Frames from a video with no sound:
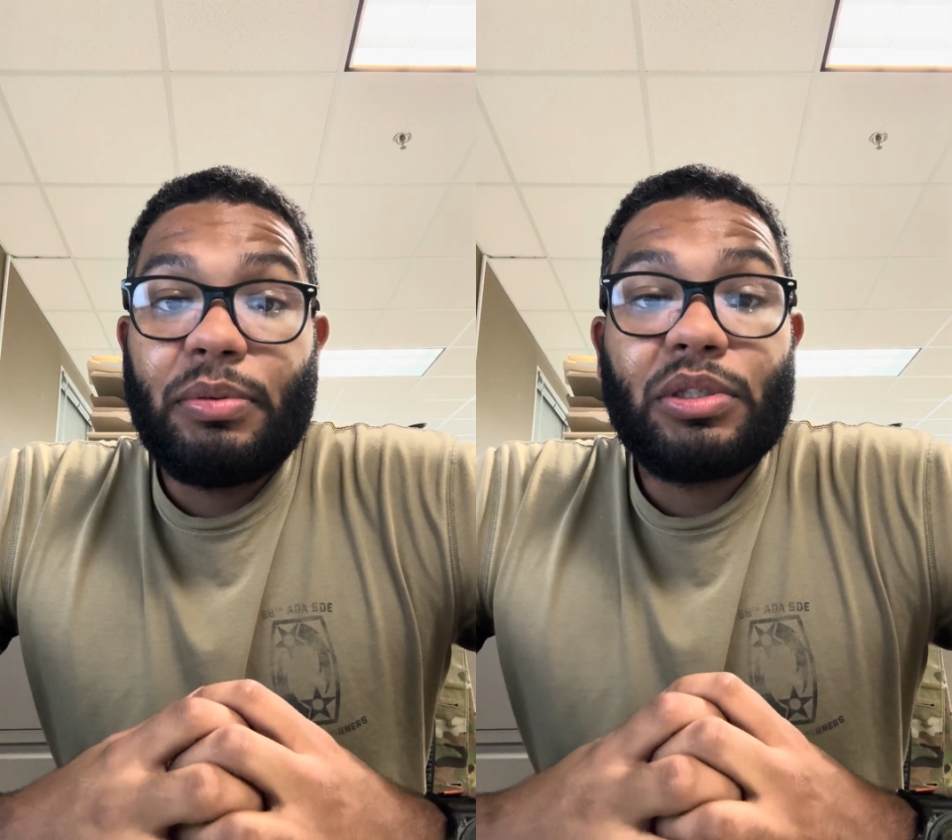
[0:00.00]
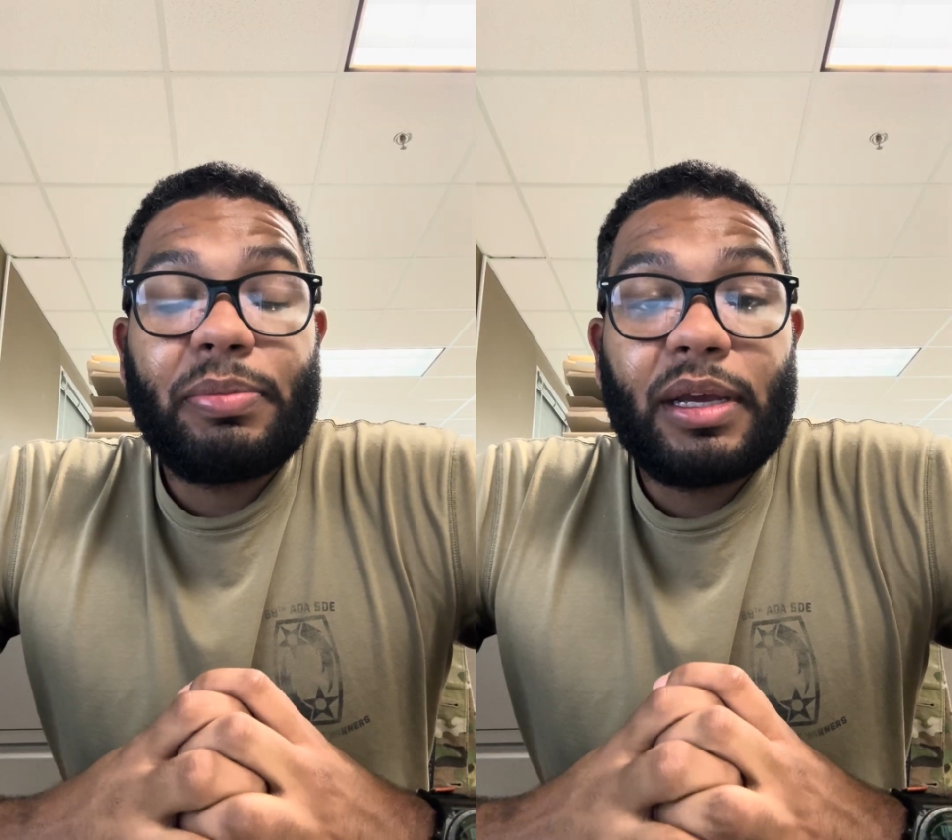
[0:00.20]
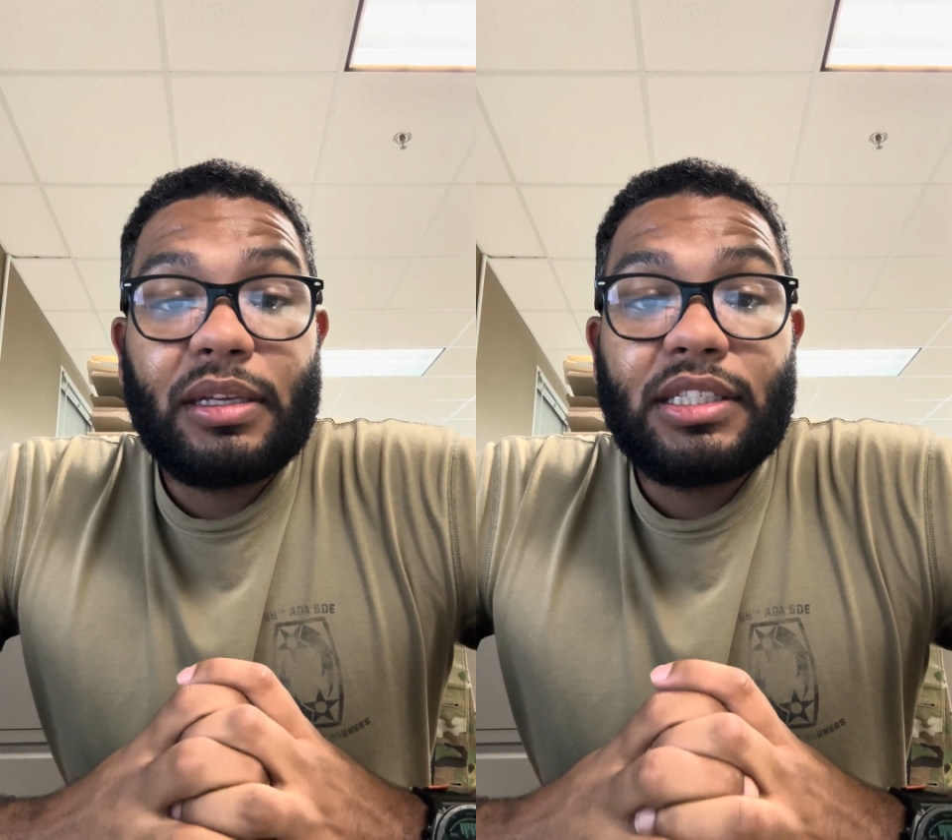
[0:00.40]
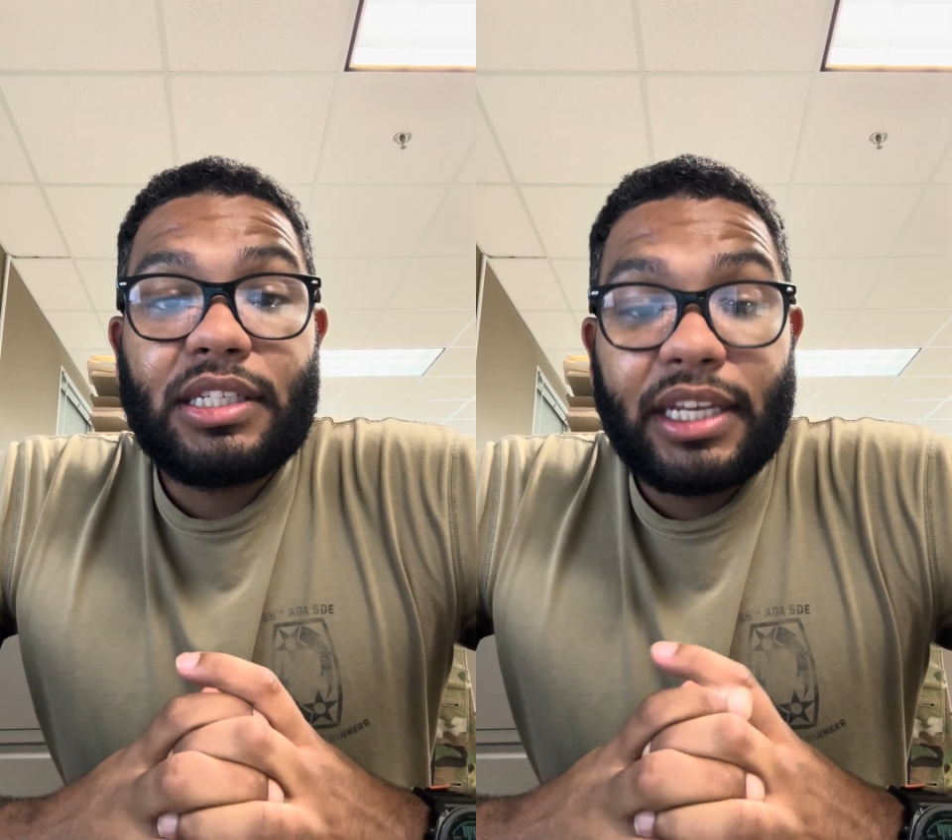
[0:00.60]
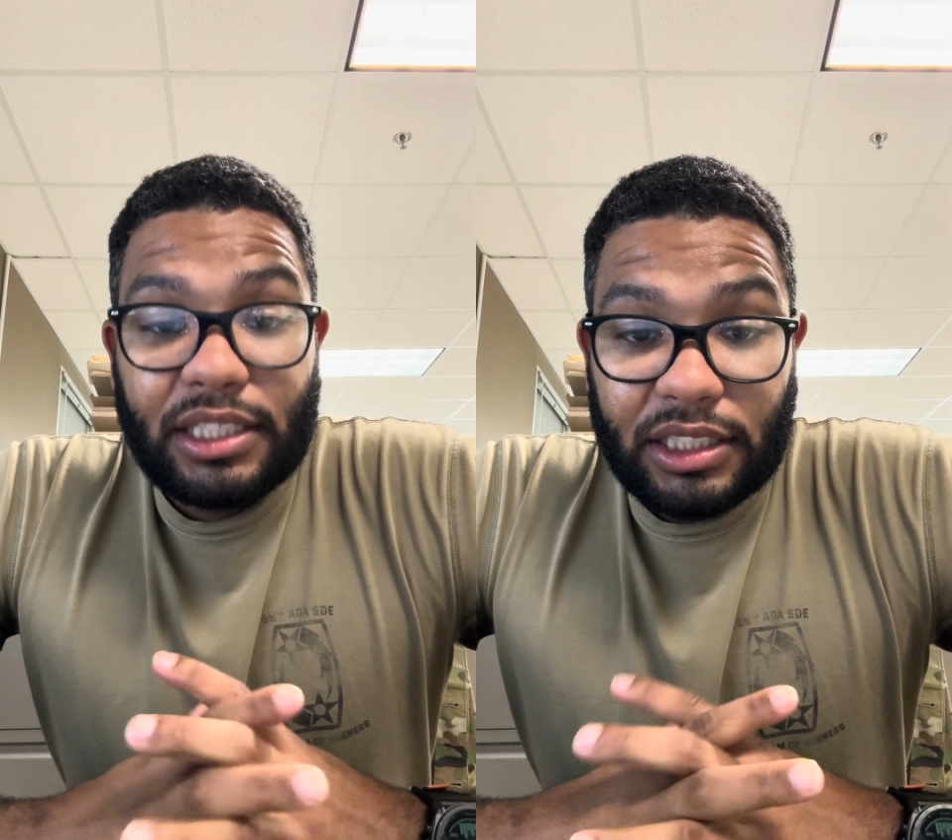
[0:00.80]
should pay
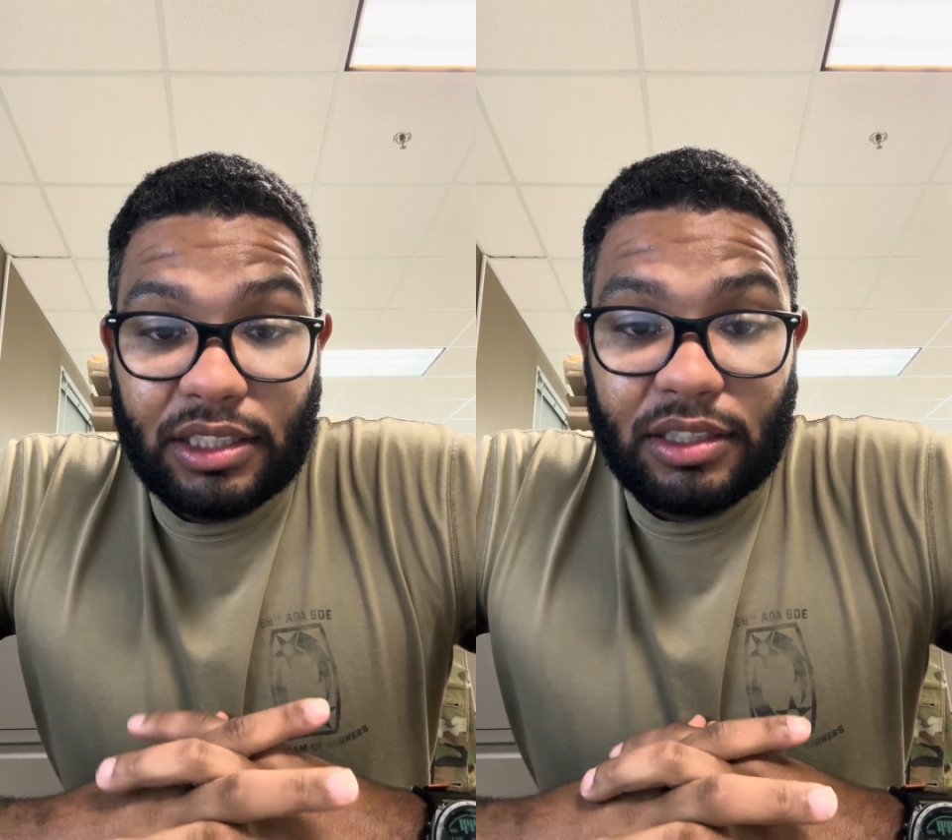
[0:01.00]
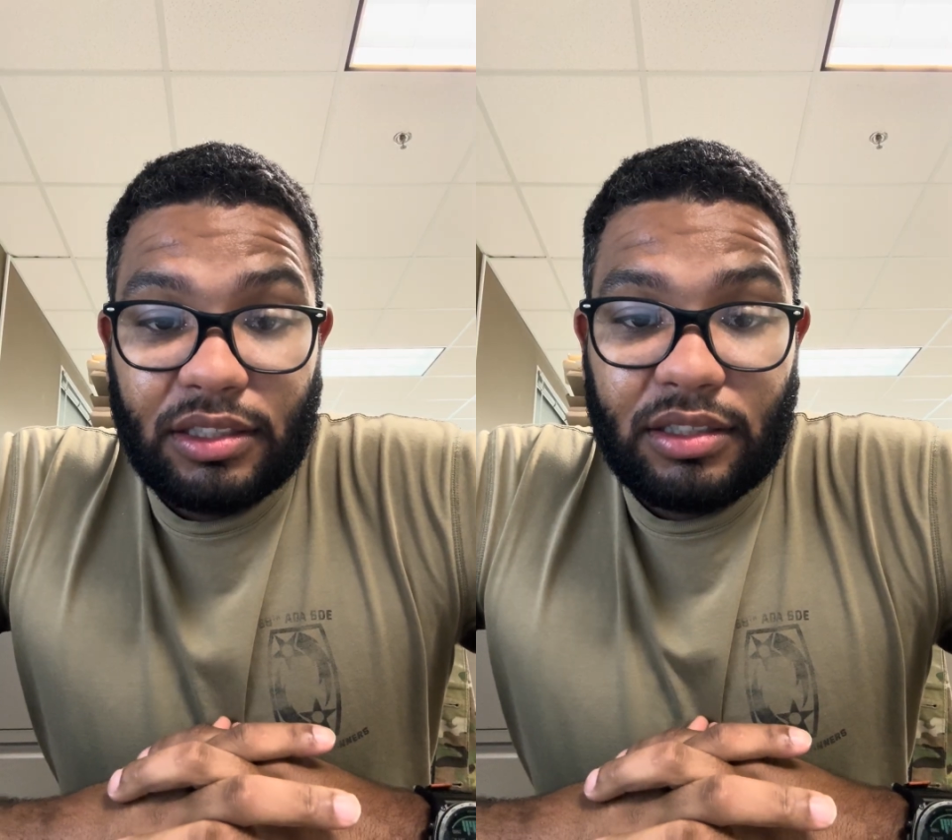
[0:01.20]
attention